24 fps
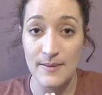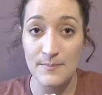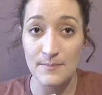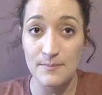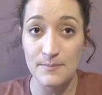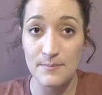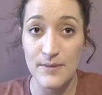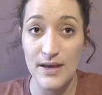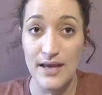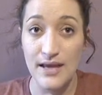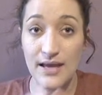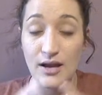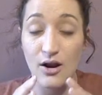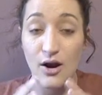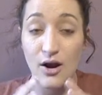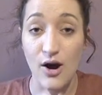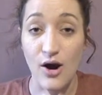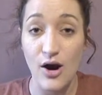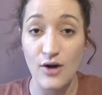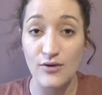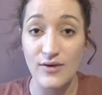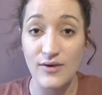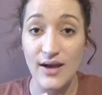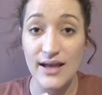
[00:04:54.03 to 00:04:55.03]
it
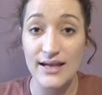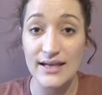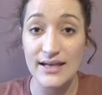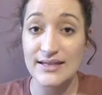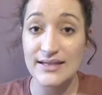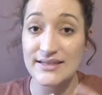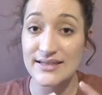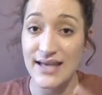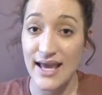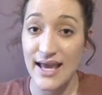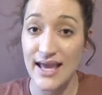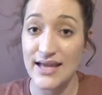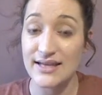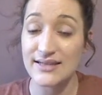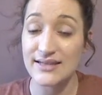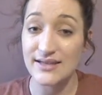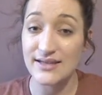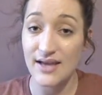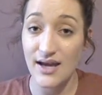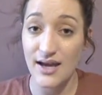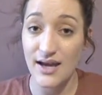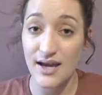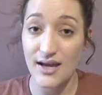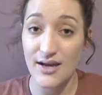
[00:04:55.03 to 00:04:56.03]
already takes
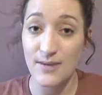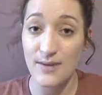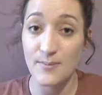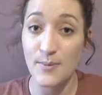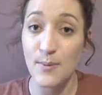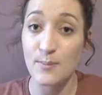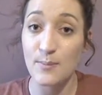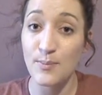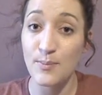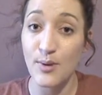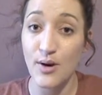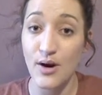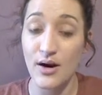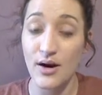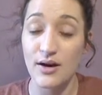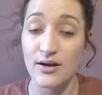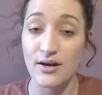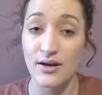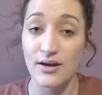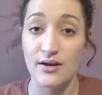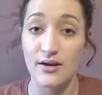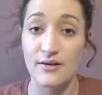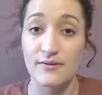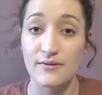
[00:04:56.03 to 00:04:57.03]
up part
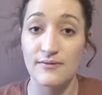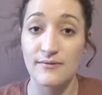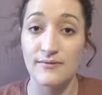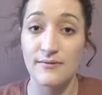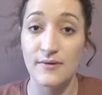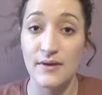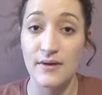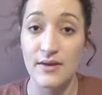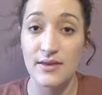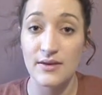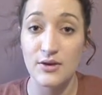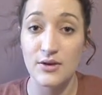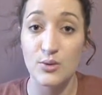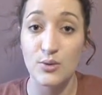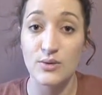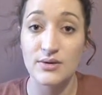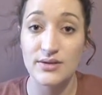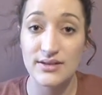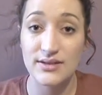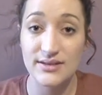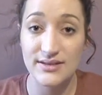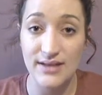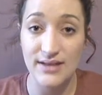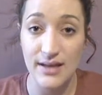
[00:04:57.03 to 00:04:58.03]
of your
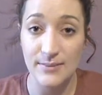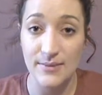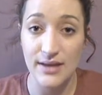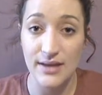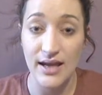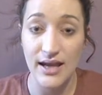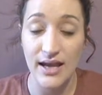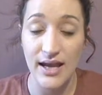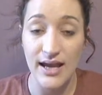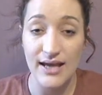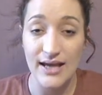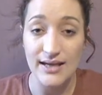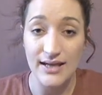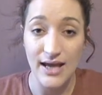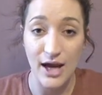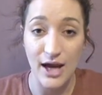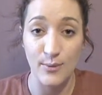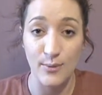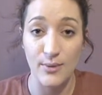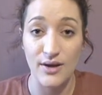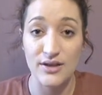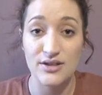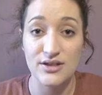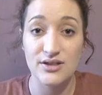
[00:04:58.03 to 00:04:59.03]
stomach and how
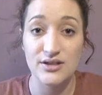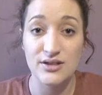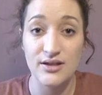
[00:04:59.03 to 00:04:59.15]
much